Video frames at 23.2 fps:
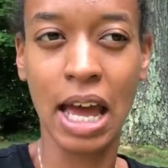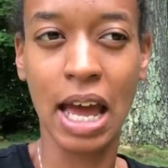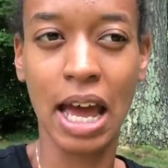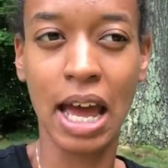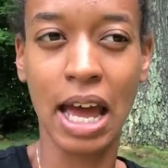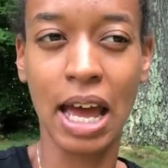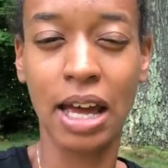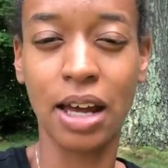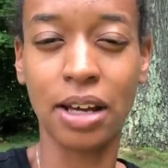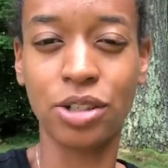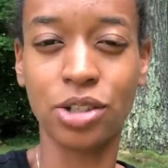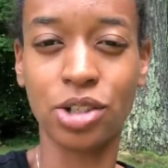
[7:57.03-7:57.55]

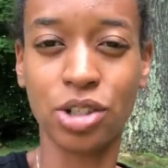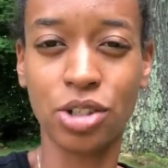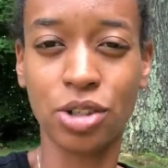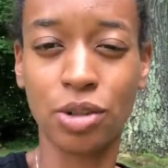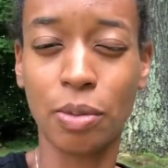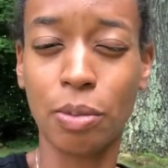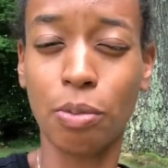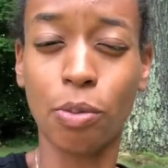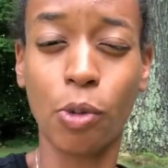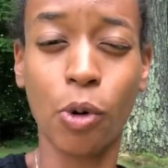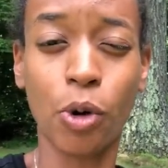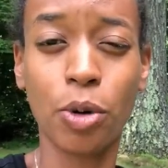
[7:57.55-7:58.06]
and
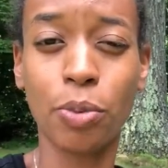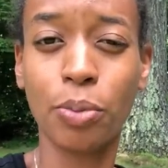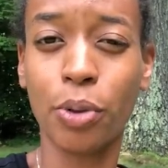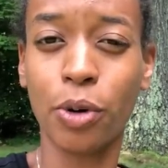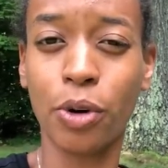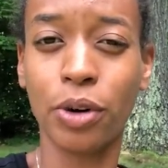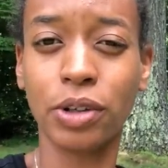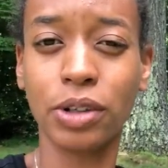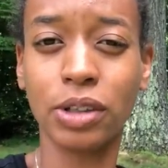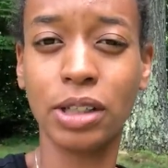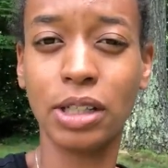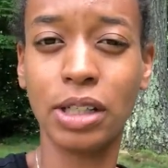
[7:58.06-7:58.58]
more
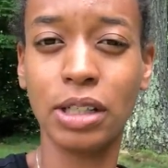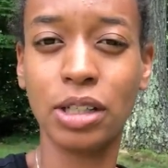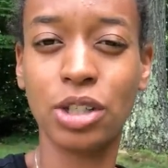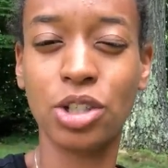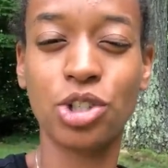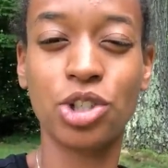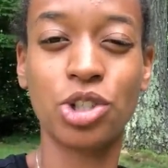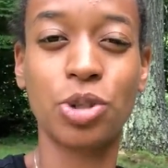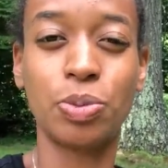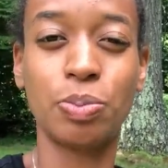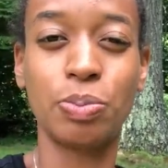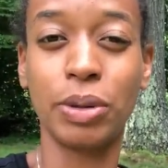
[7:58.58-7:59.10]
importantly, to
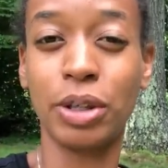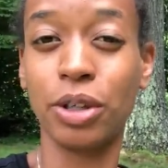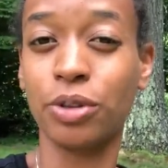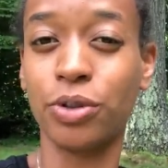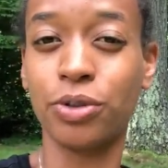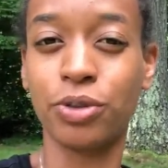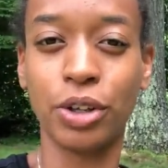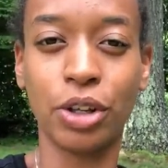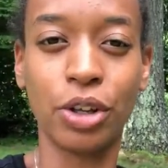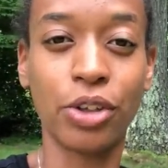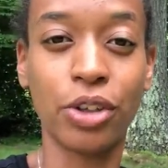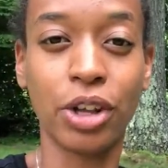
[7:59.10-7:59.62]
just be a
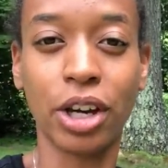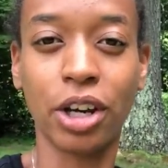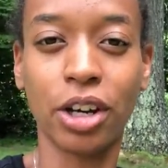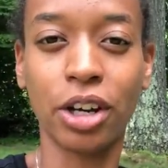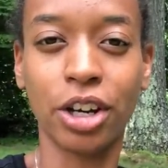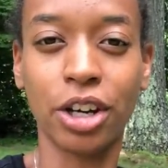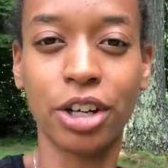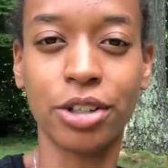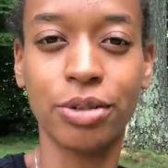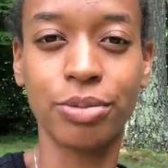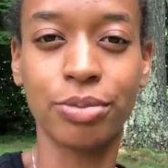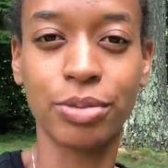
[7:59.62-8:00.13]
free
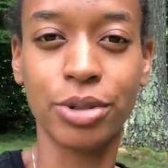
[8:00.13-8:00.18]
thinker.